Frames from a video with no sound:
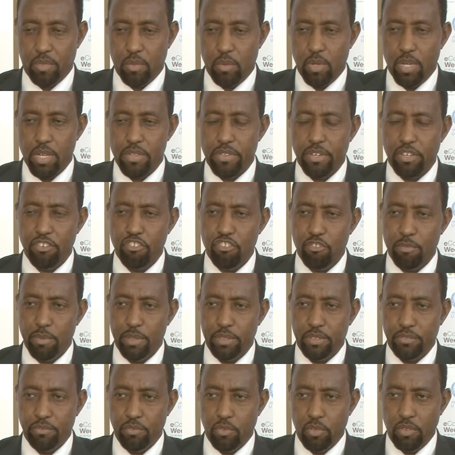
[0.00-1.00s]
Well, thank you very
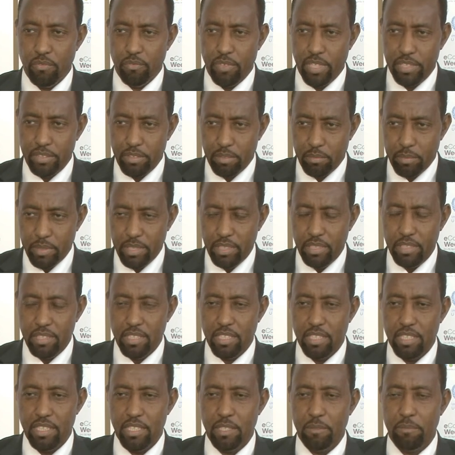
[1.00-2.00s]
much for inviting
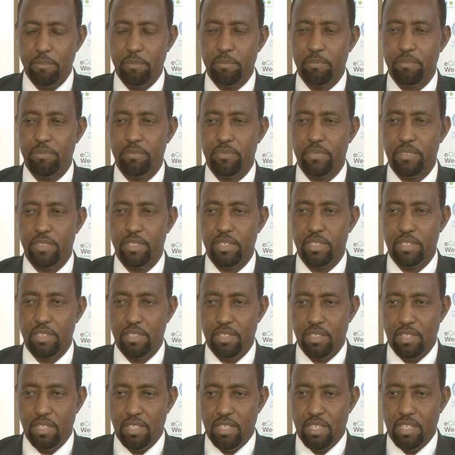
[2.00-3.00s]
me.
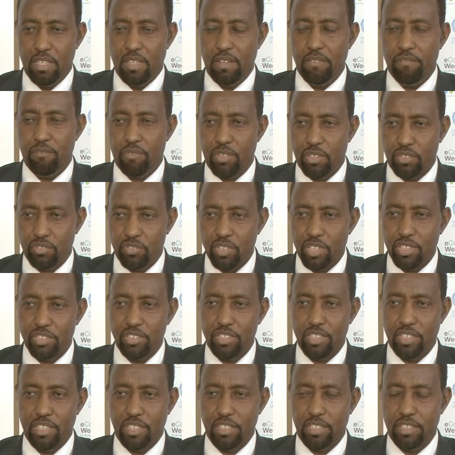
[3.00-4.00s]

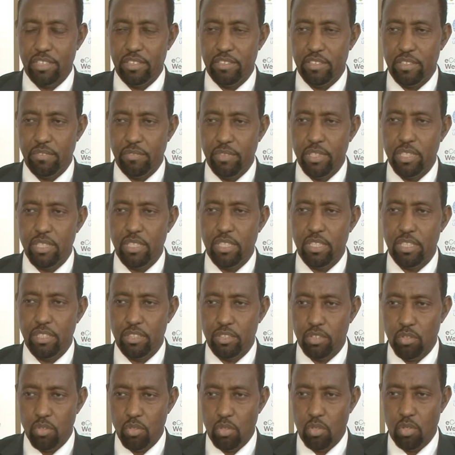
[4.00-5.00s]
Infrastructure is a very
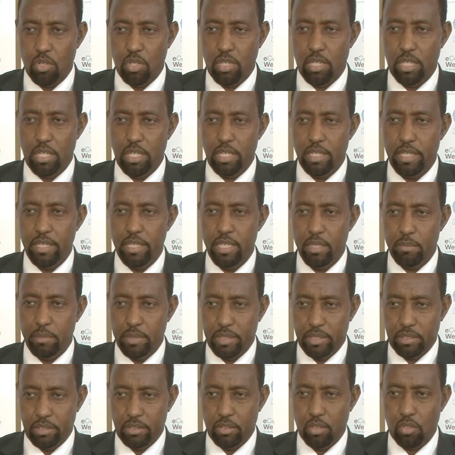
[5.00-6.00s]
critical
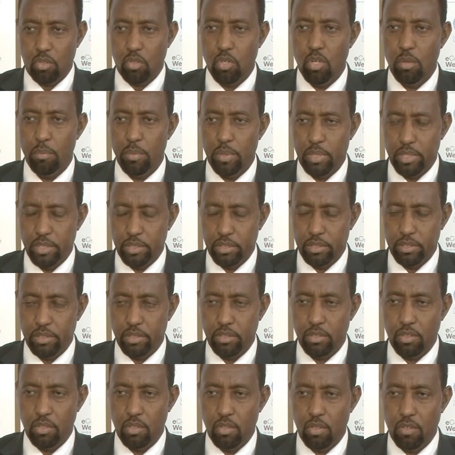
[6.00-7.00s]
element or component
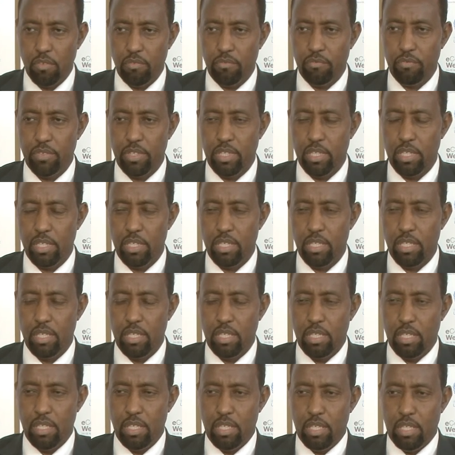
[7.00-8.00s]
of
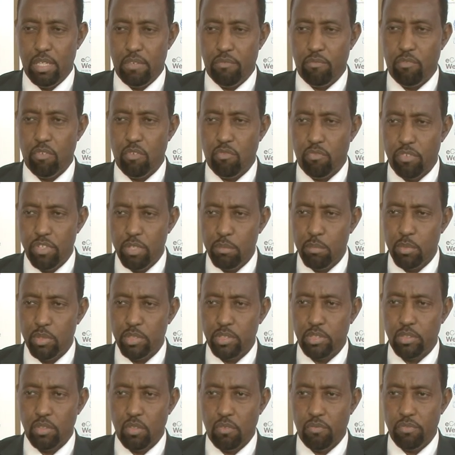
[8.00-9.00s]

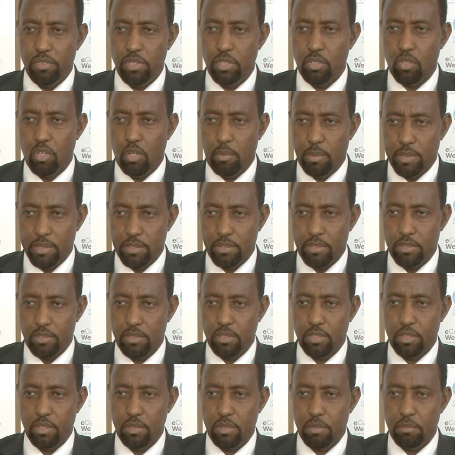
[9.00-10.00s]
fulfillment of
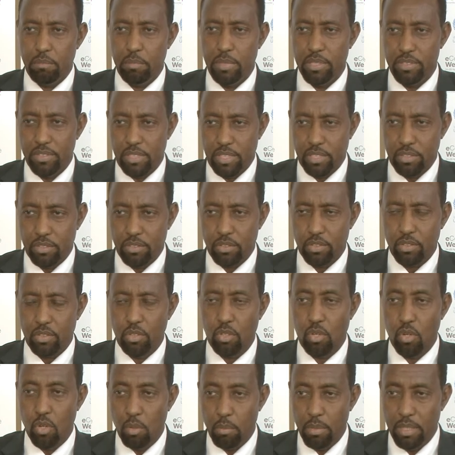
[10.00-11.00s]
e-commerce business
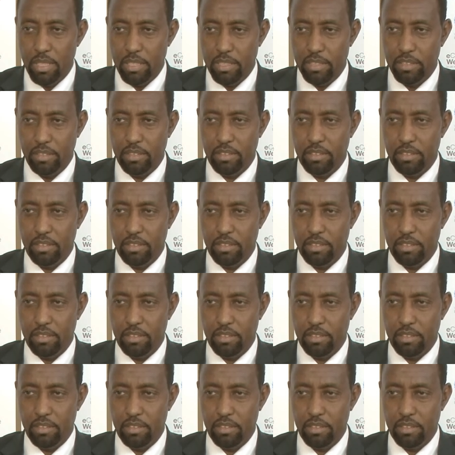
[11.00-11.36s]
globally.